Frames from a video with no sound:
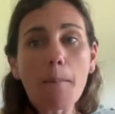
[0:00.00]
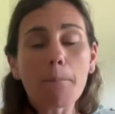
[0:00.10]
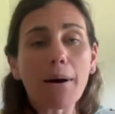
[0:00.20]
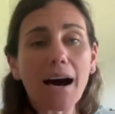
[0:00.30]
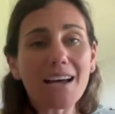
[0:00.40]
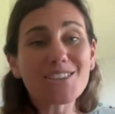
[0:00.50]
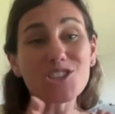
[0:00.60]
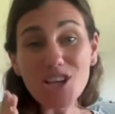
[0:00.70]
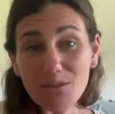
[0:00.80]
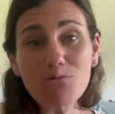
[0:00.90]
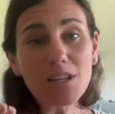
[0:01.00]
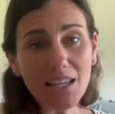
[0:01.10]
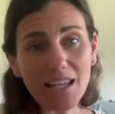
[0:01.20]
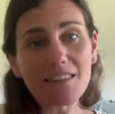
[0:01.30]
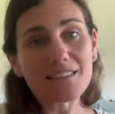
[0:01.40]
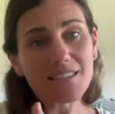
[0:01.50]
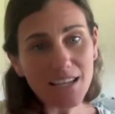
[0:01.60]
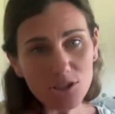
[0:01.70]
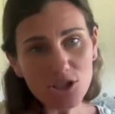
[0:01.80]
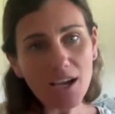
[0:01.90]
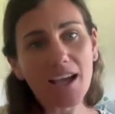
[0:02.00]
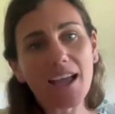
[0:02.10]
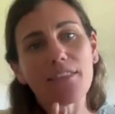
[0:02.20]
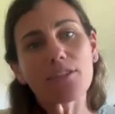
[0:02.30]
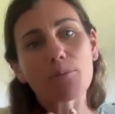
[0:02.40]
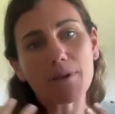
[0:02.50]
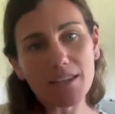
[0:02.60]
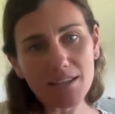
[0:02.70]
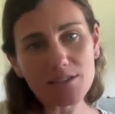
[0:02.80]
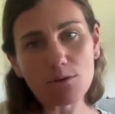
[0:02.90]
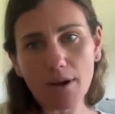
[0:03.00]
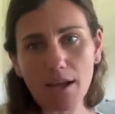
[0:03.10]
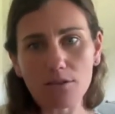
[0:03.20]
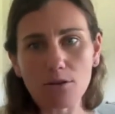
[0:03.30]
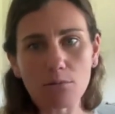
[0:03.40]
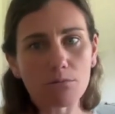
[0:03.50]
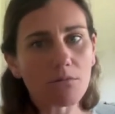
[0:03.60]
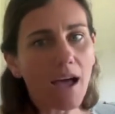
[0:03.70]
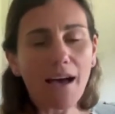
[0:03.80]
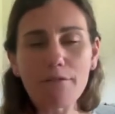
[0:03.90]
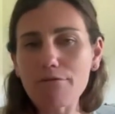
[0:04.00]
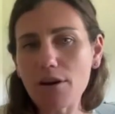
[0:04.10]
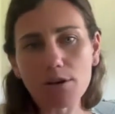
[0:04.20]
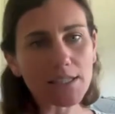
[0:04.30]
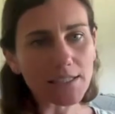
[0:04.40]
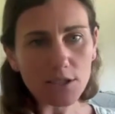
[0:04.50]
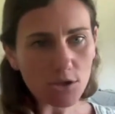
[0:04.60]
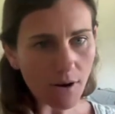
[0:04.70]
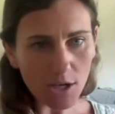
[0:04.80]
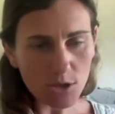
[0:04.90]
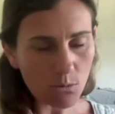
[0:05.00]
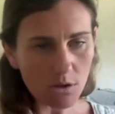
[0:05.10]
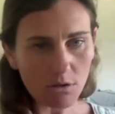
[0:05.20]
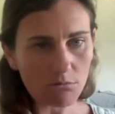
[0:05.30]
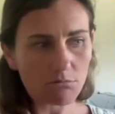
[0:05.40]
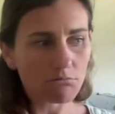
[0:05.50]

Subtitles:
but generally the teacher and the peers around them have very little interaction with them.